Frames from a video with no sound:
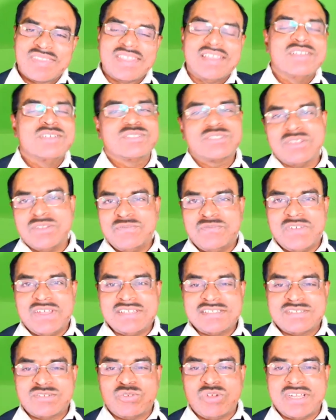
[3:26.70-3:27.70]
So
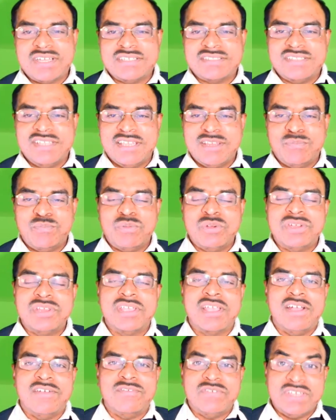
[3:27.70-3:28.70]
first one is the
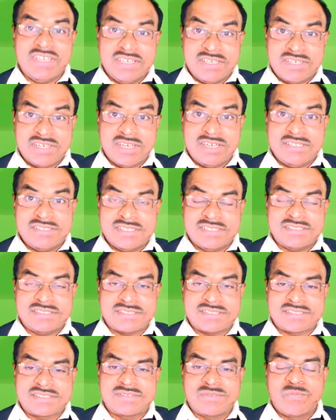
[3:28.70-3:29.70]
reporting of
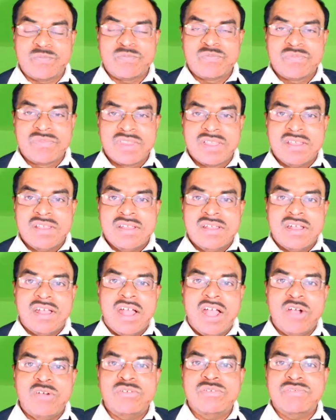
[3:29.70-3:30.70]
intelligence.
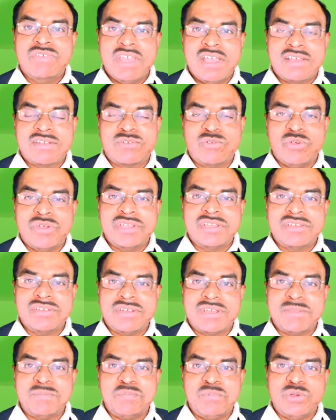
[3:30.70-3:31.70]
How we are going to
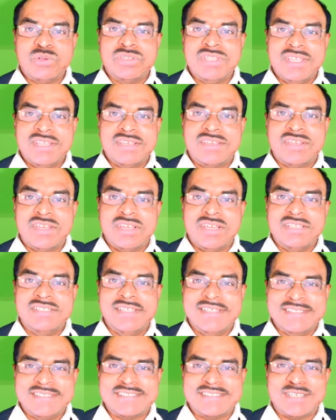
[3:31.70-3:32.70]
report the
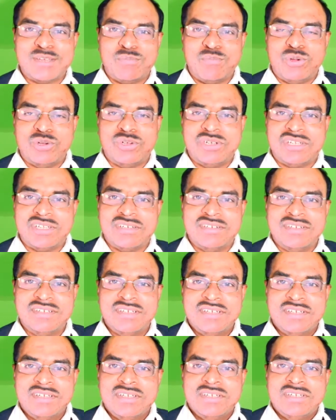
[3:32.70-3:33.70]
intelligence report.
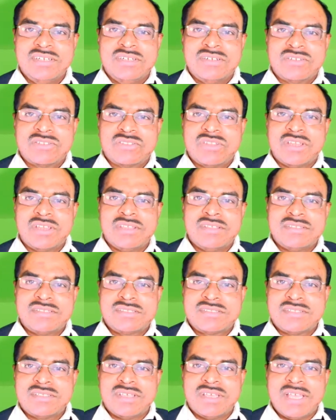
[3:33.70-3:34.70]
That
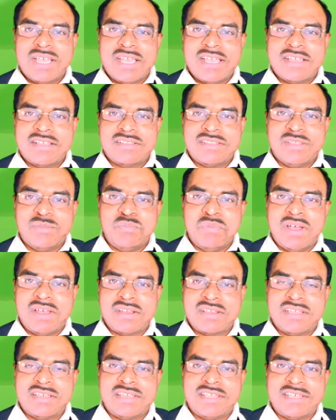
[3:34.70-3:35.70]
is, the
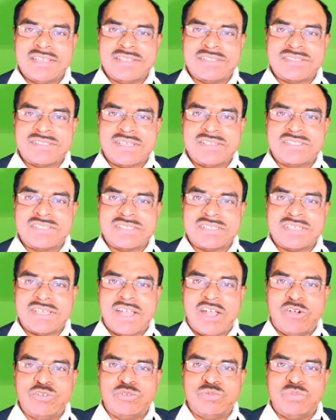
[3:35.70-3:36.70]
marketing research
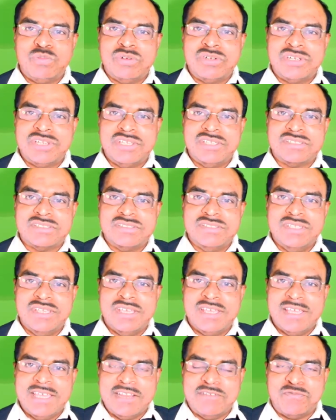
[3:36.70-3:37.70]
output is
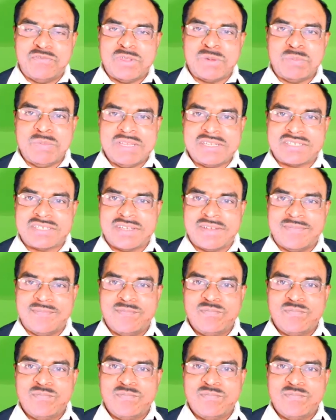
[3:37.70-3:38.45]
the information.